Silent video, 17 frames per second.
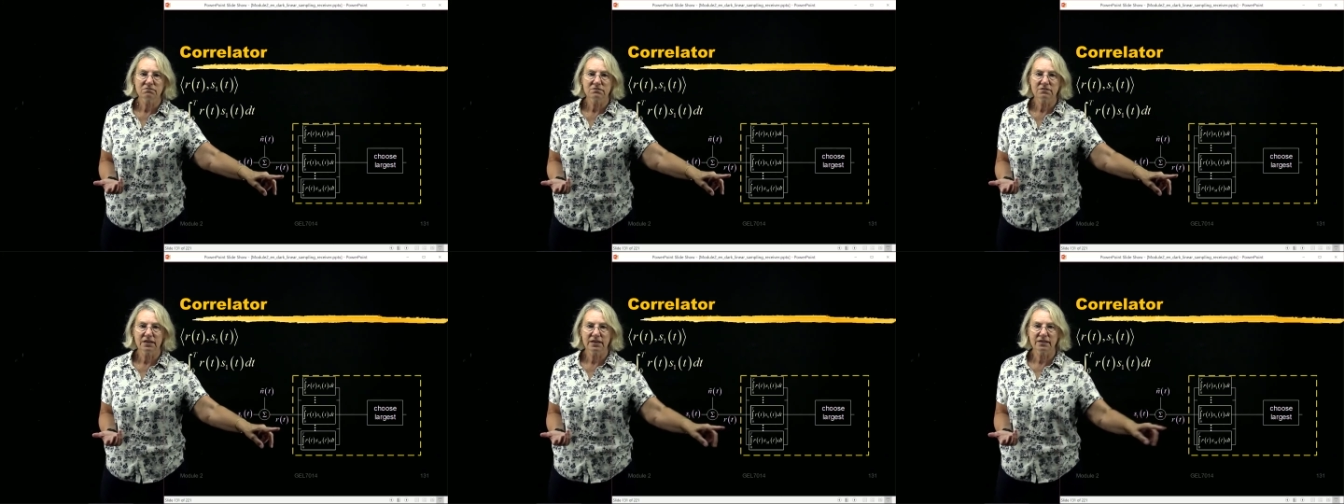
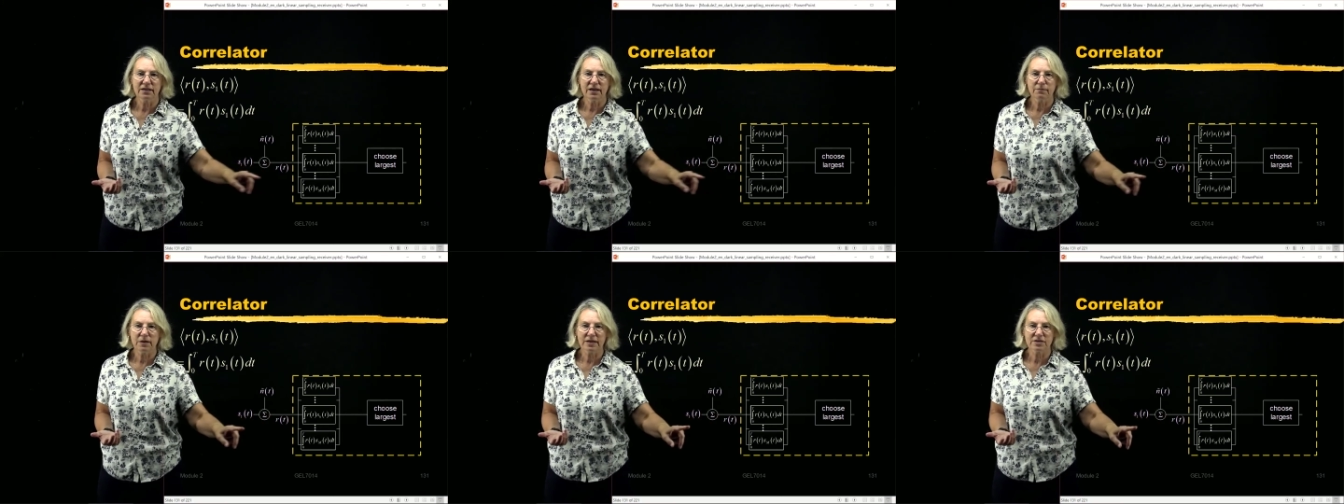and
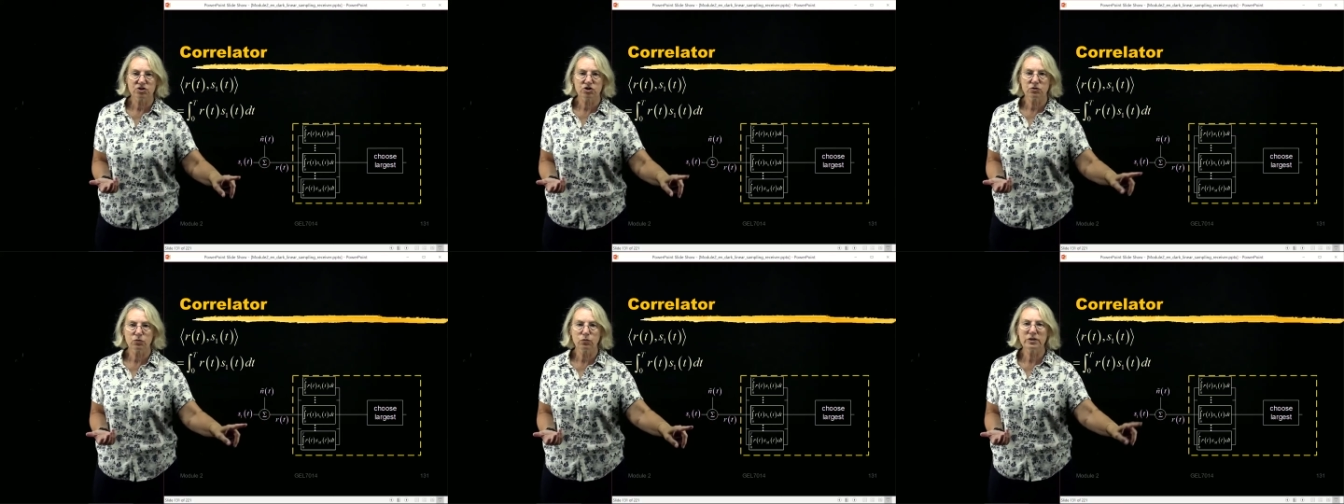I'm not
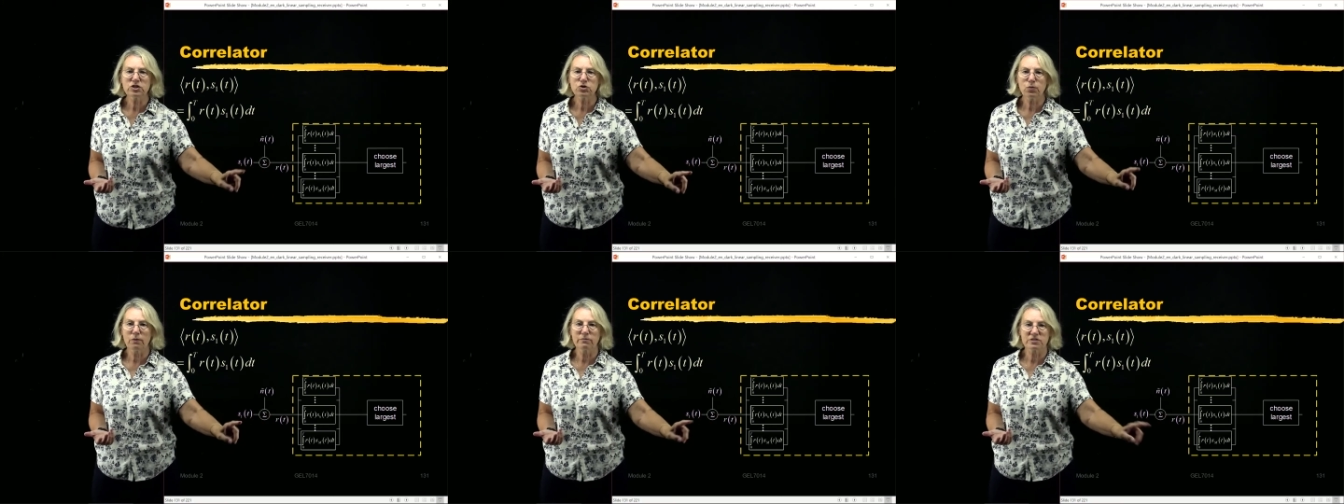sure
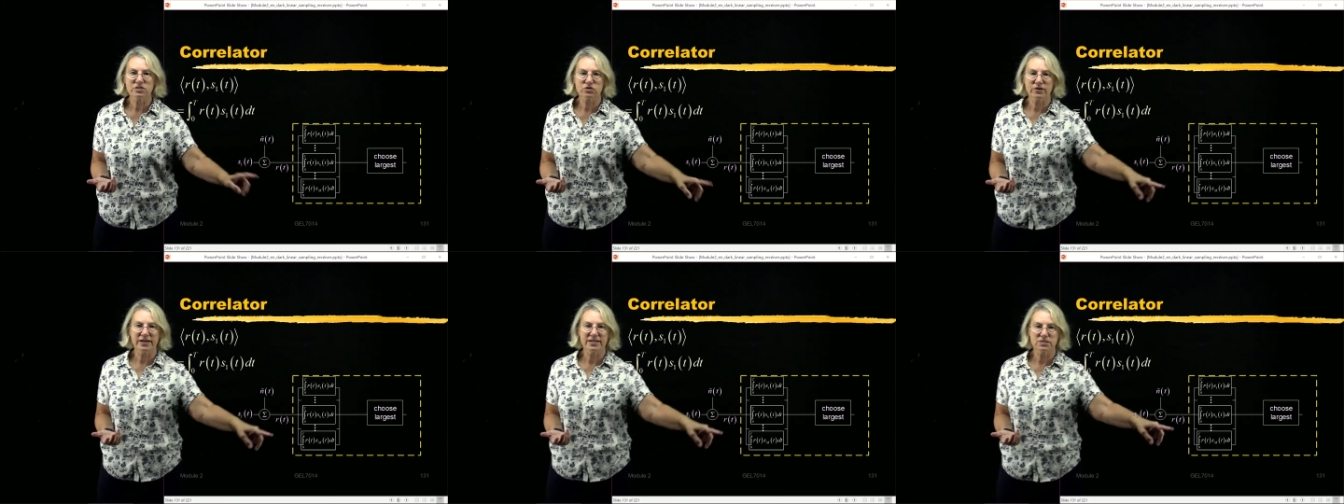which one was
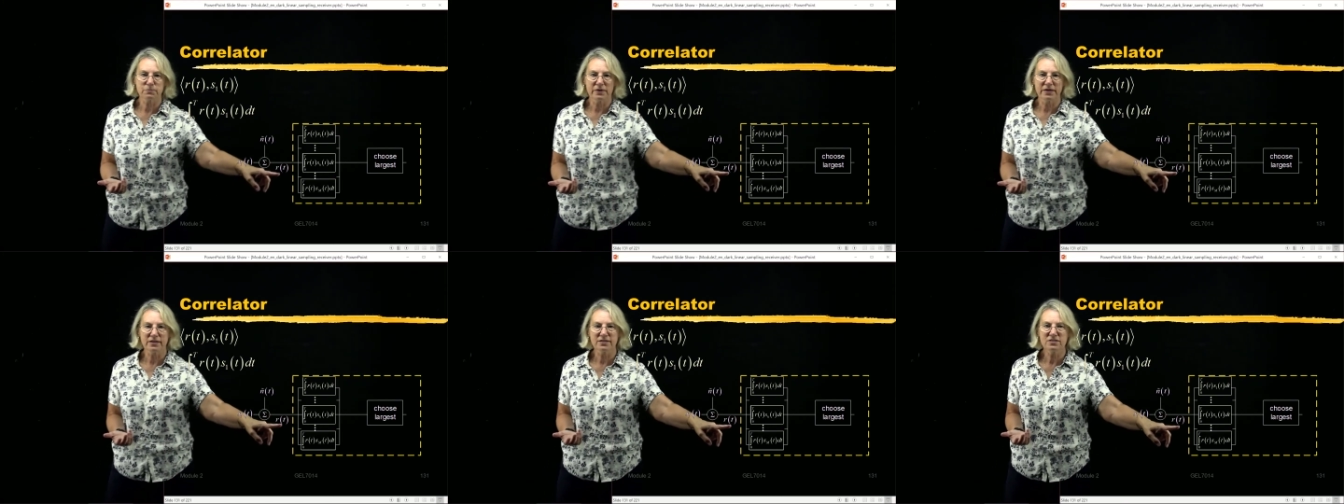
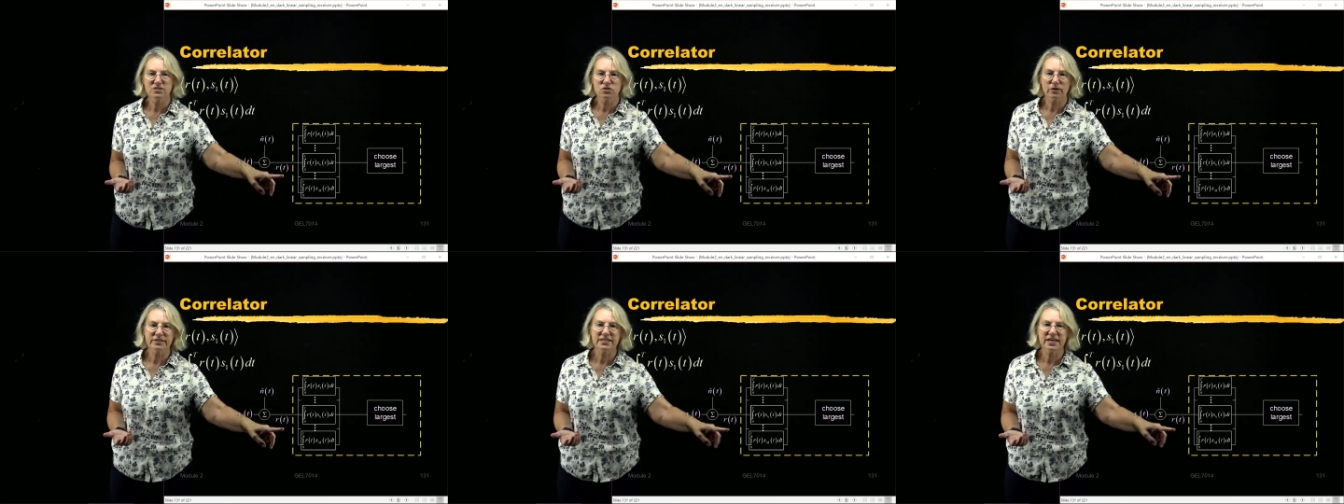transmitted,
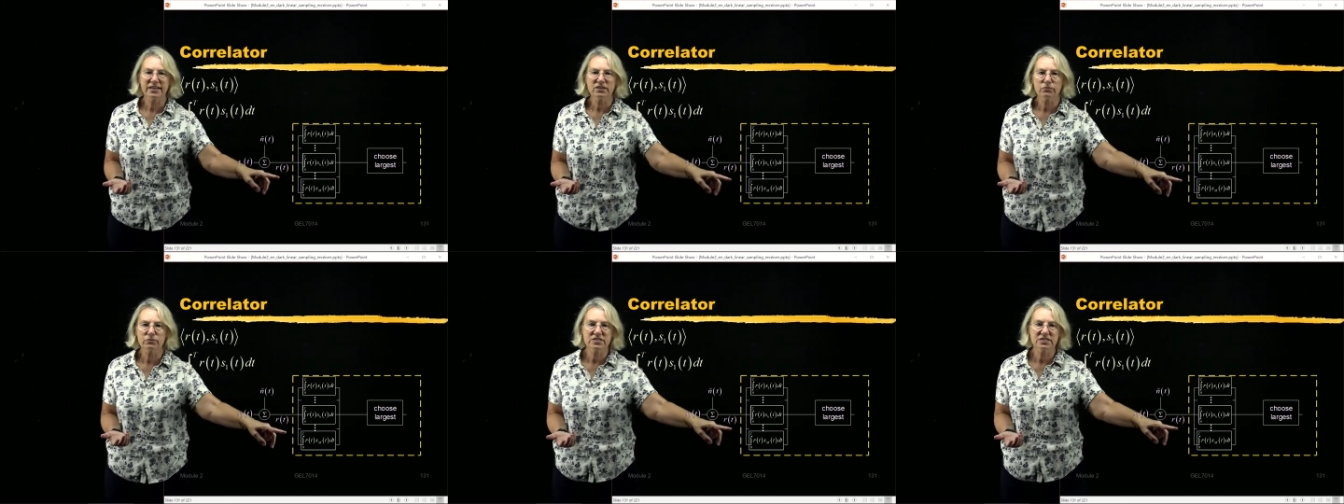so I
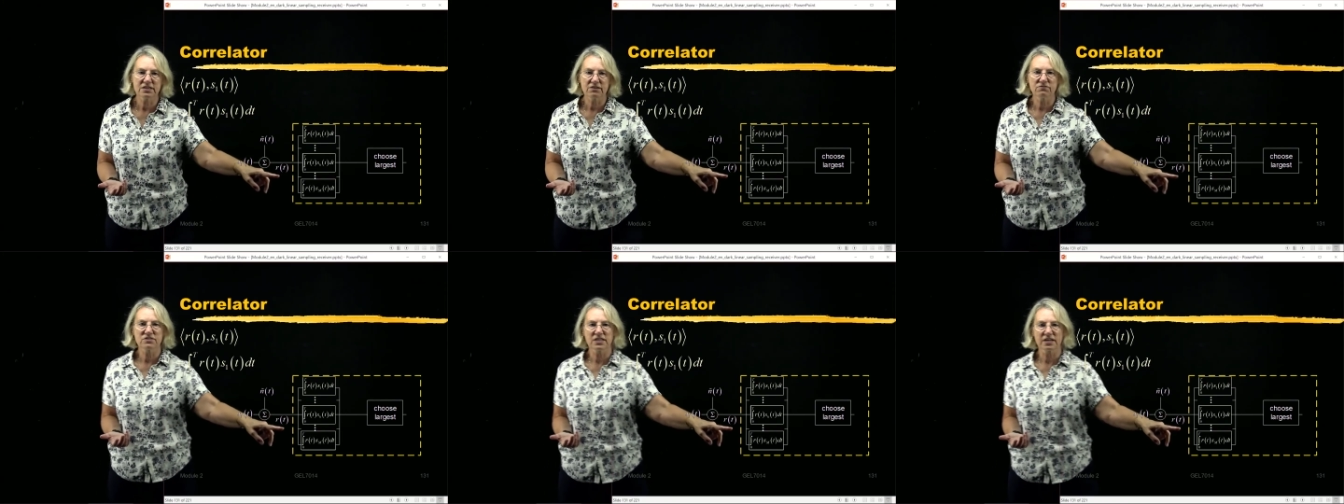take the
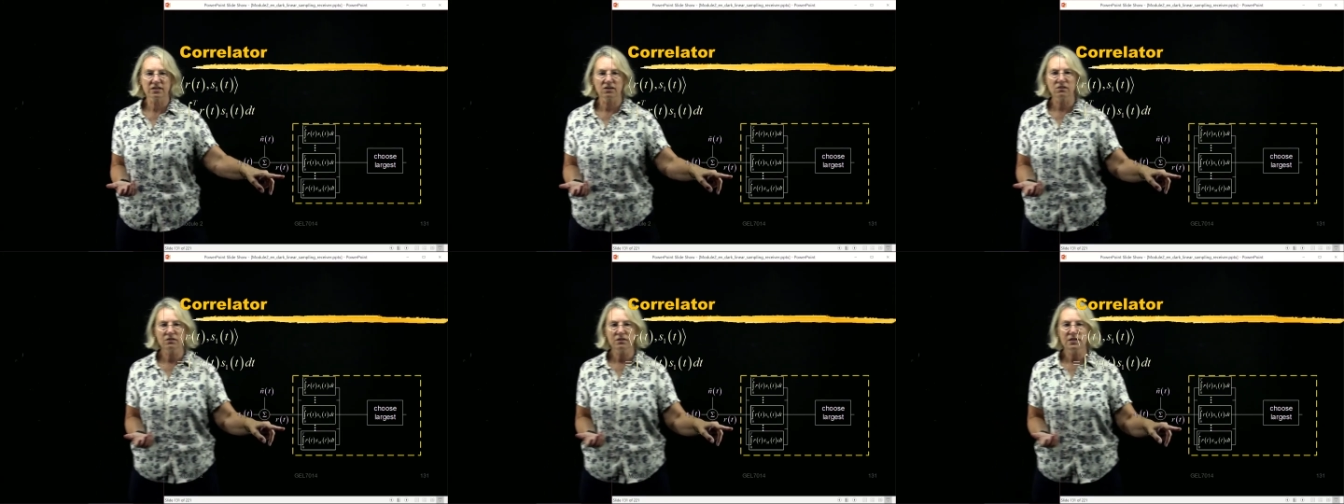received
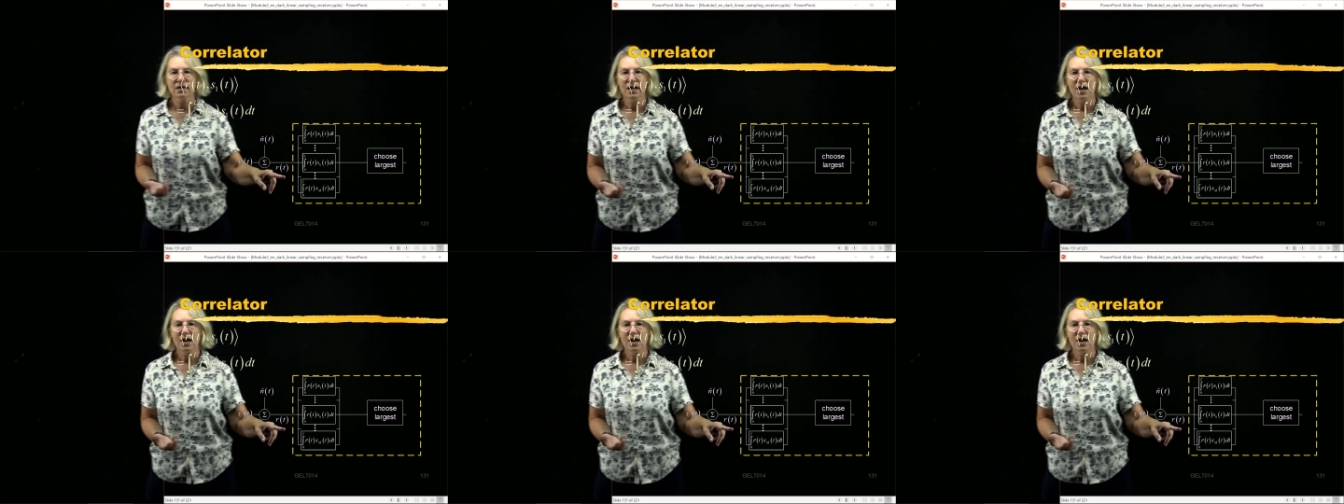signal,